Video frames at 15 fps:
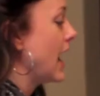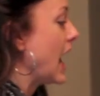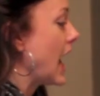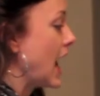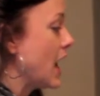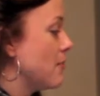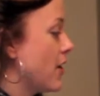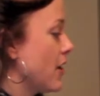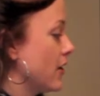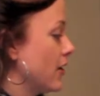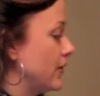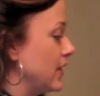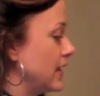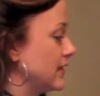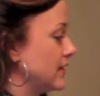I
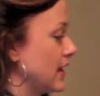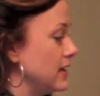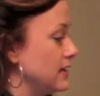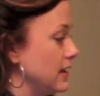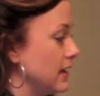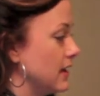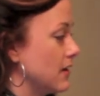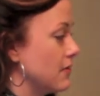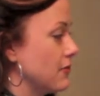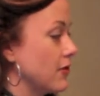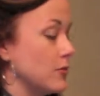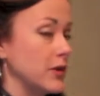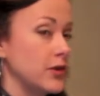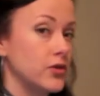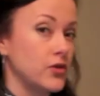borrowed this idea
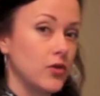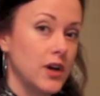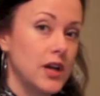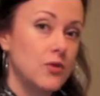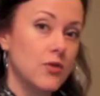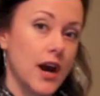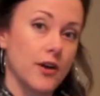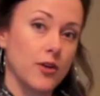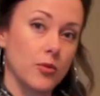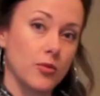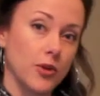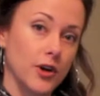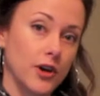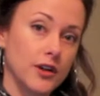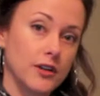from a screenwriter
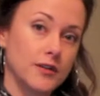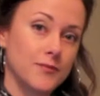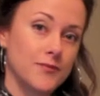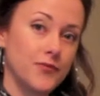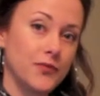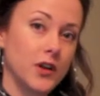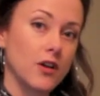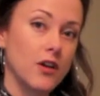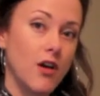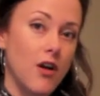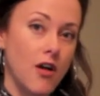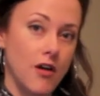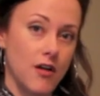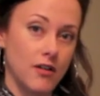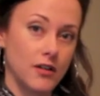book
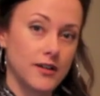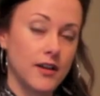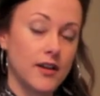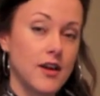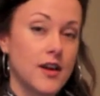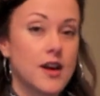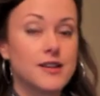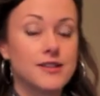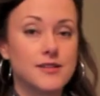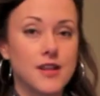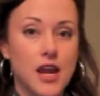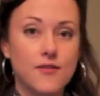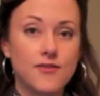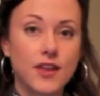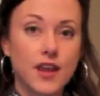called
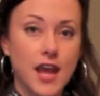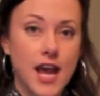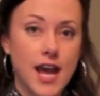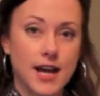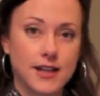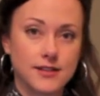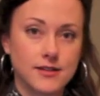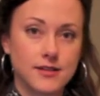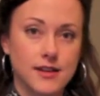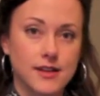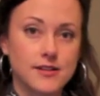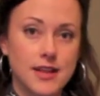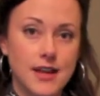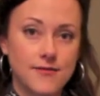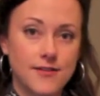Save the Cat.
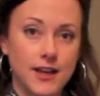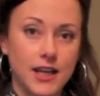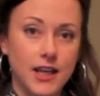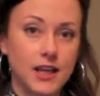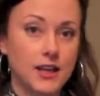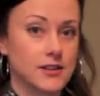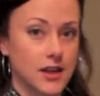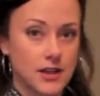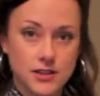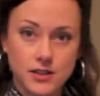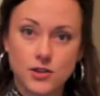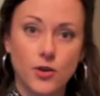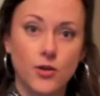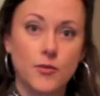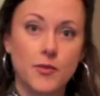Isn't that funny? Because I just
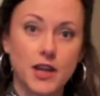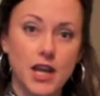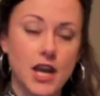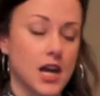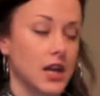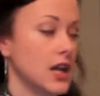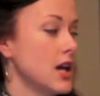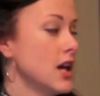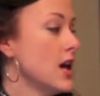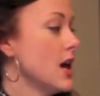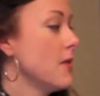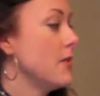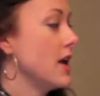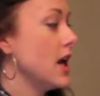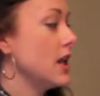showed you my cat.
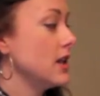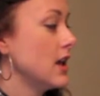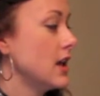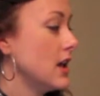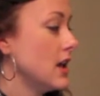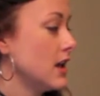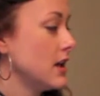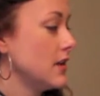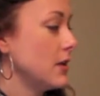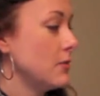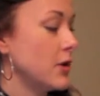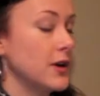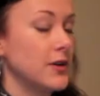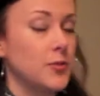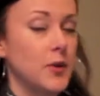But the
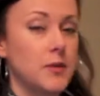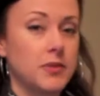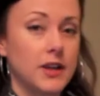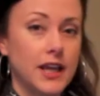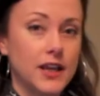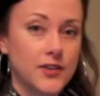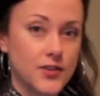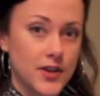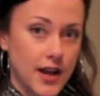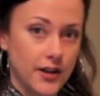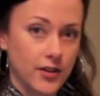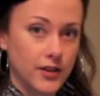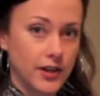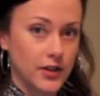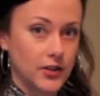book is by Blake
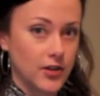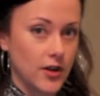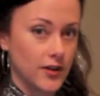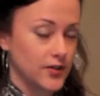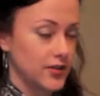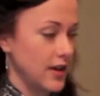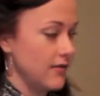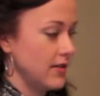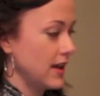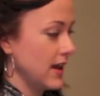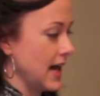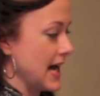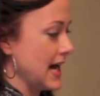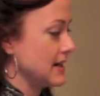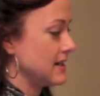Snyder. It's called Save the
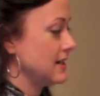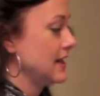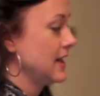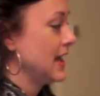Cat.